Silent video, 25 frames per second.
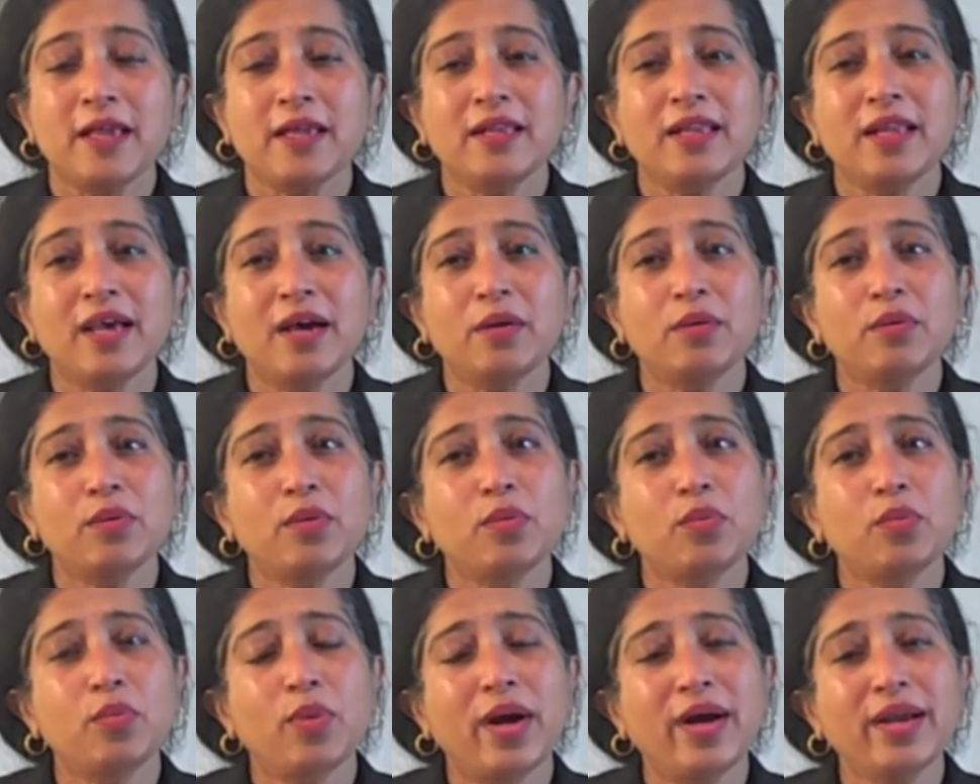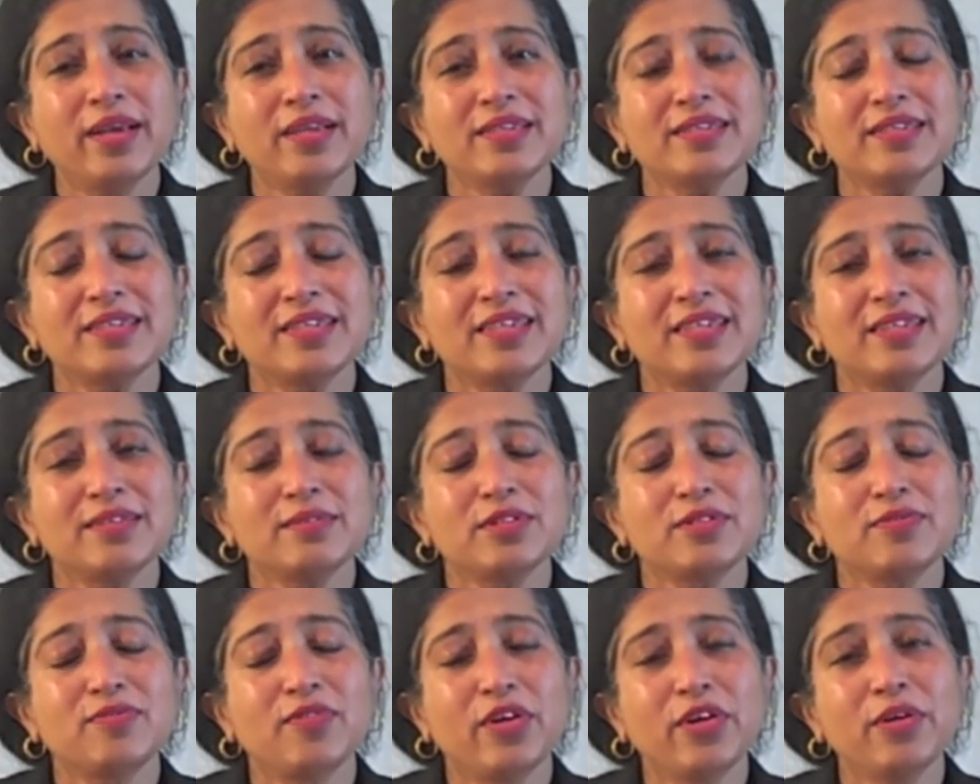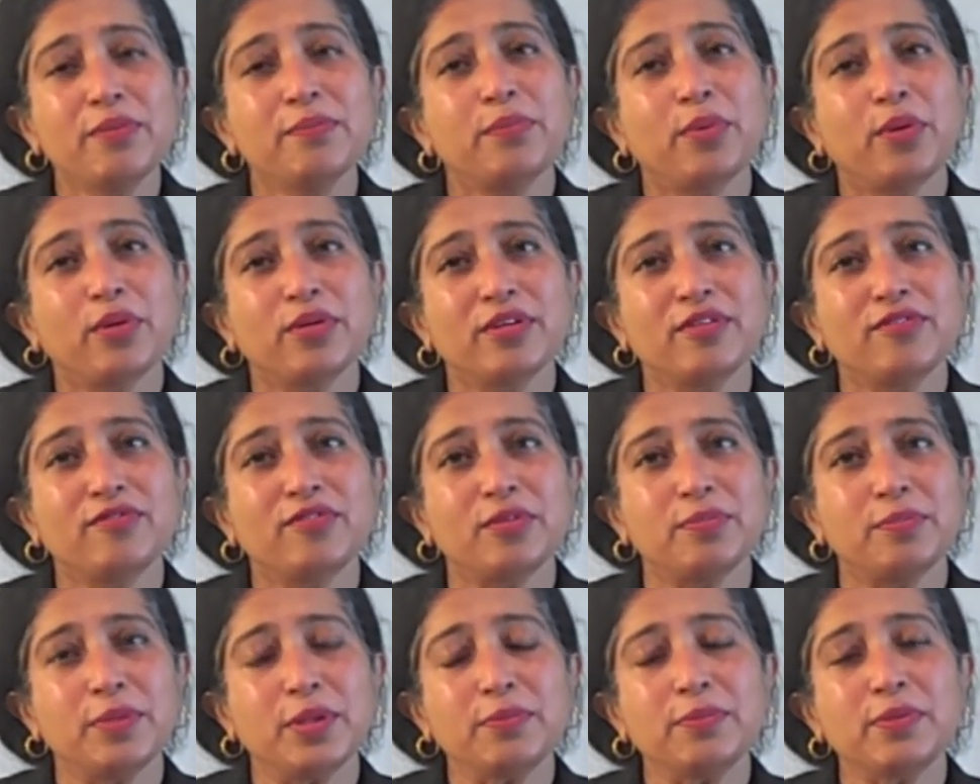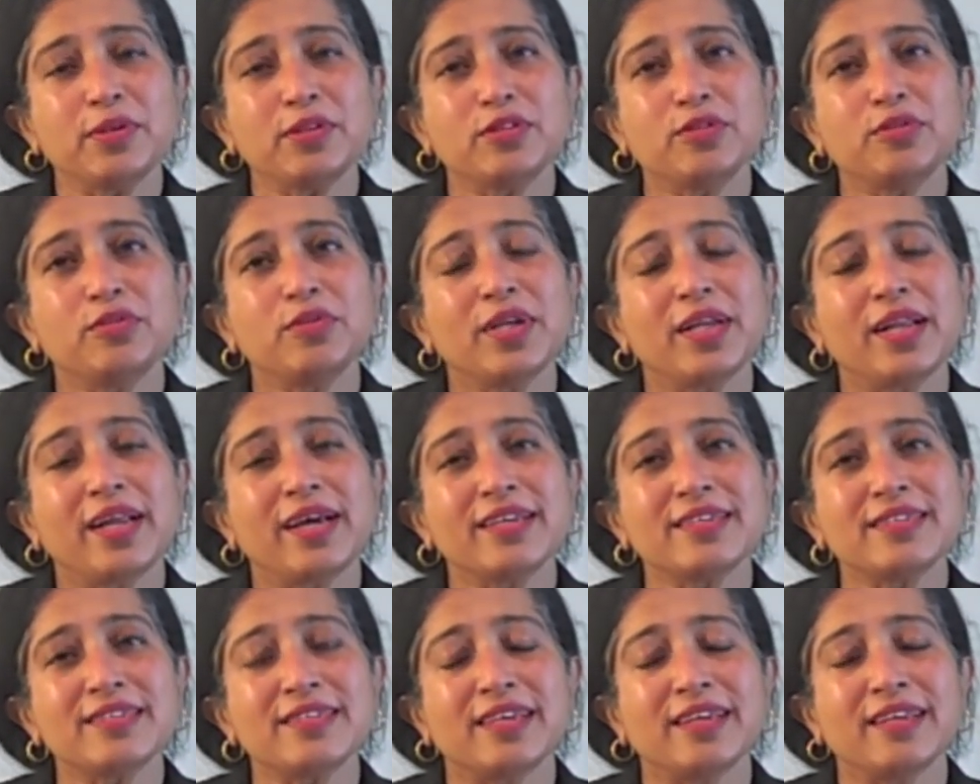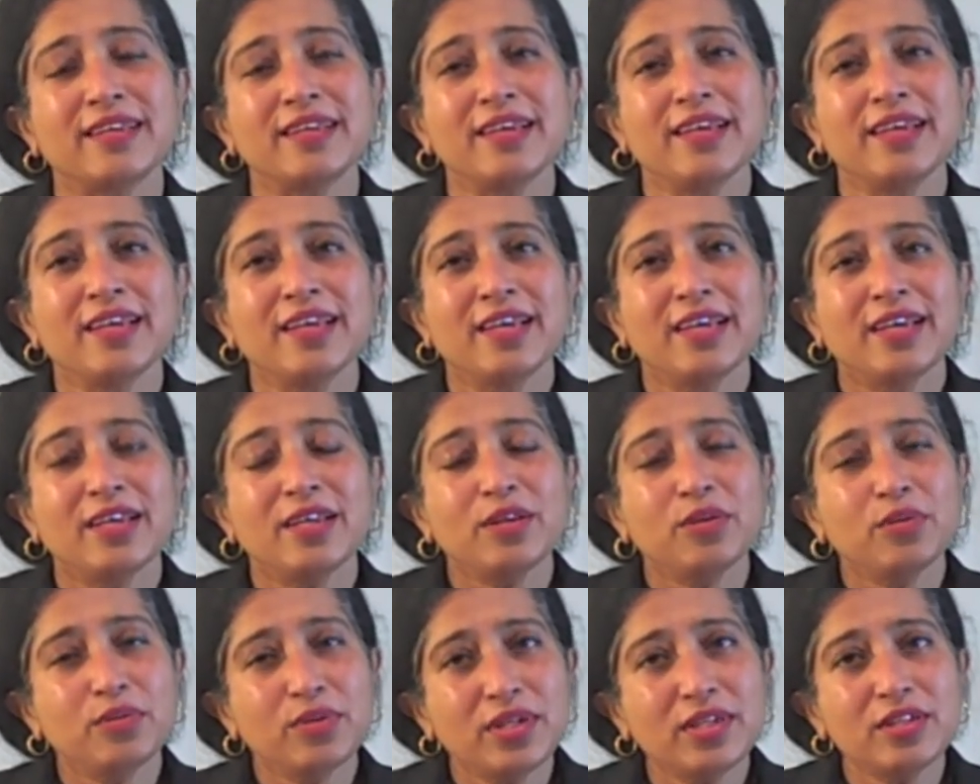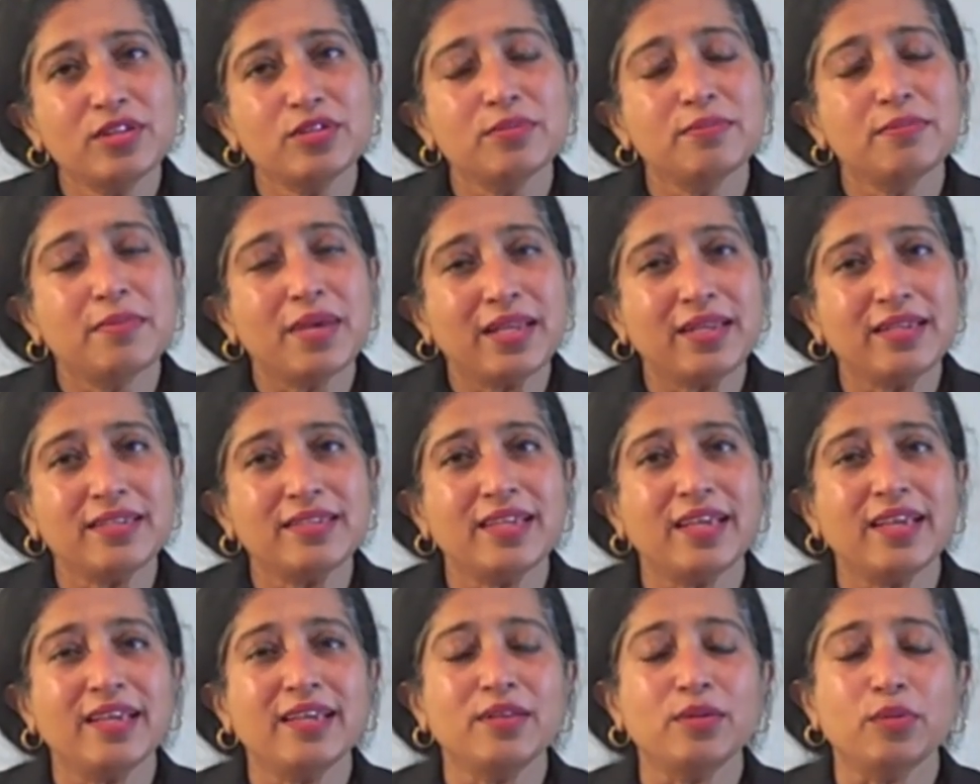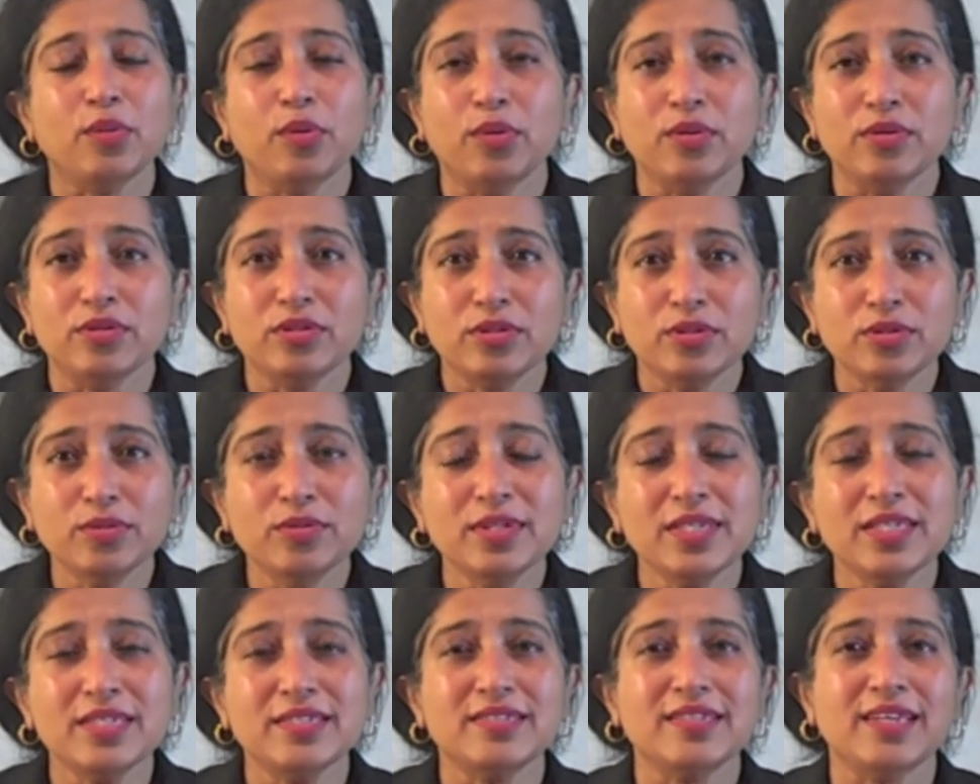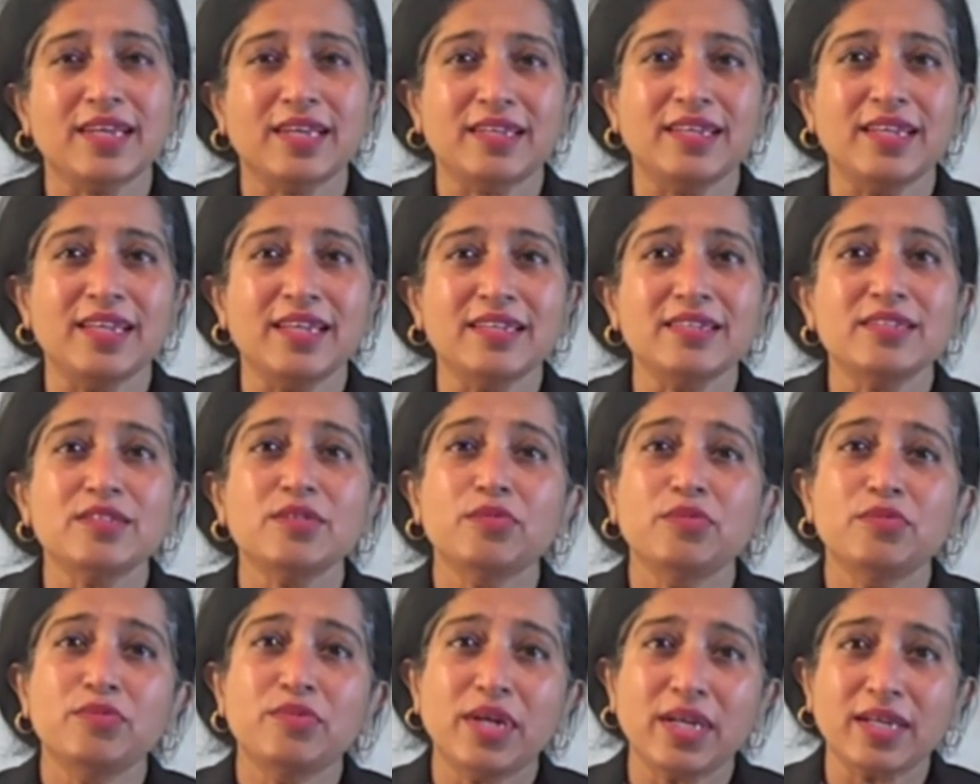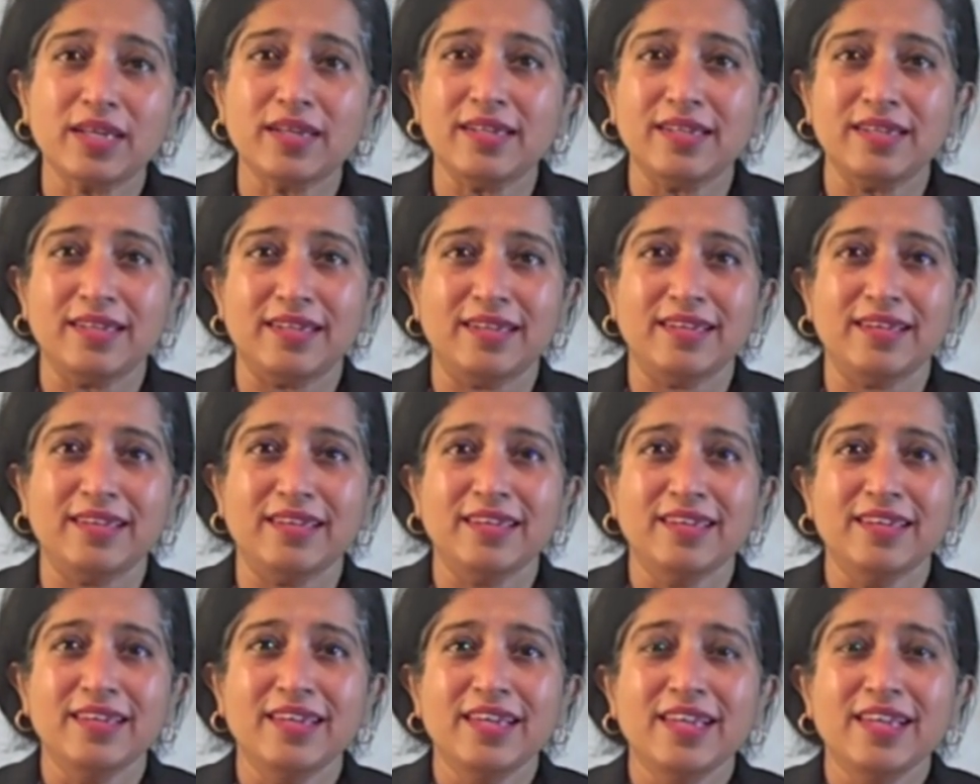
Now, why it's very important for people to realize that you need to meditate or do these techniques regularly.